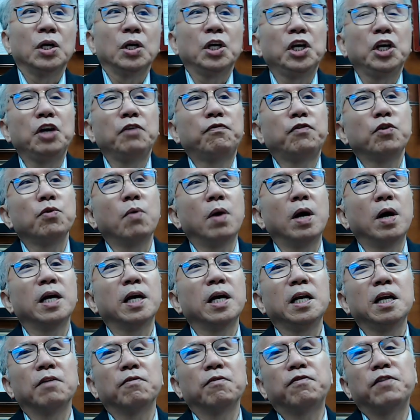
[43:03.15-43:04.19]
If you are in
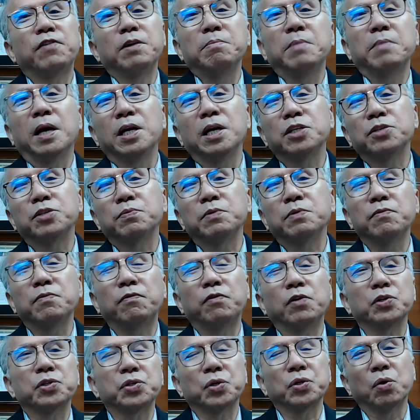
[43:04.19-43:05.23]
the fund management
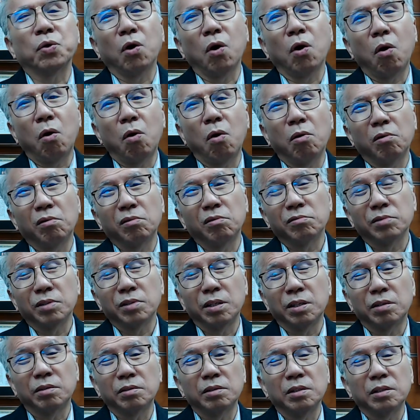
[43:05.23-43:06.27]
for so long, you
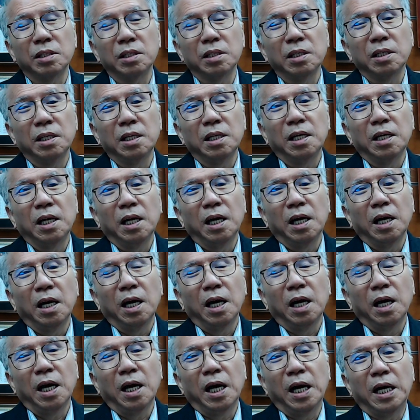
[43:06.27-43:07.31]
know,
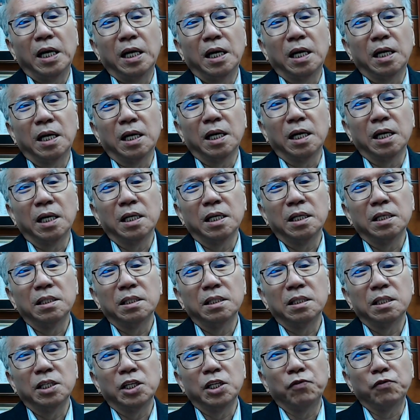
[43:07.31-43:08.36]
and
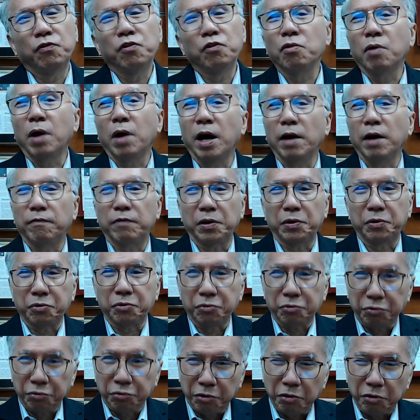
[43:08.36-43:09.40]
if you have a
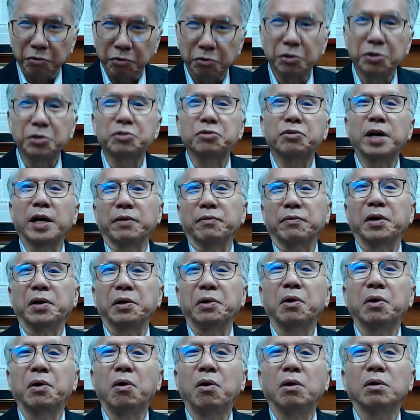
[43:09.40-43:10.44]
good track
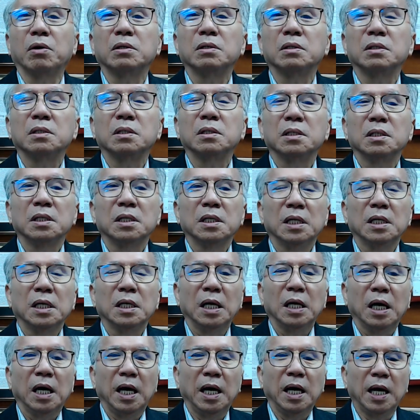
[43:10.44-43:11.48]
record,
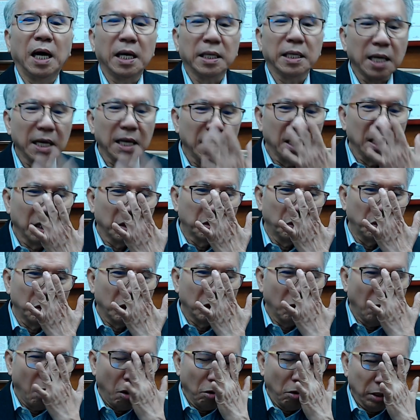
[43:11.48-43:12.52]
and I think a good
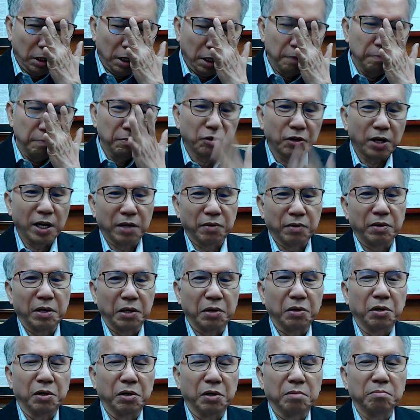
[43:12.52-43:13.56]
long-term track
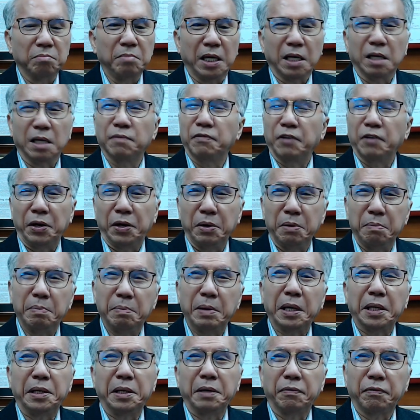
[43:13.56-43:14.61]
record make a very
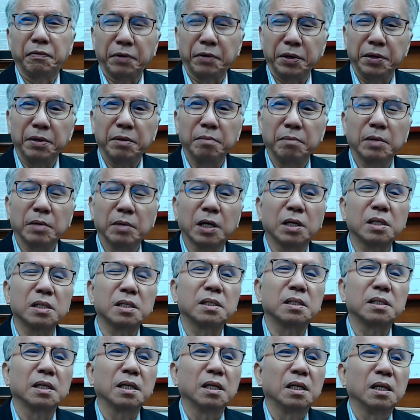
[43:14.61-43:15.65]
big difference,
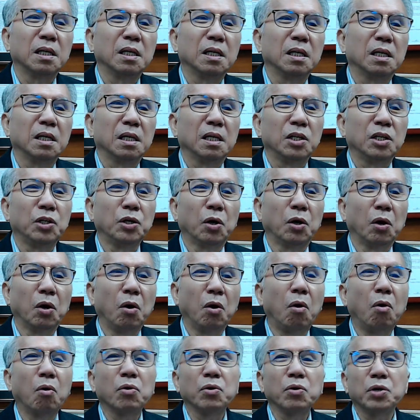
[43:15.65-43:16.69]
because your
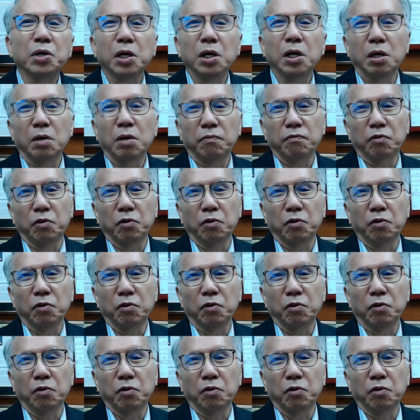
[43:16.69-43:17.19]
long years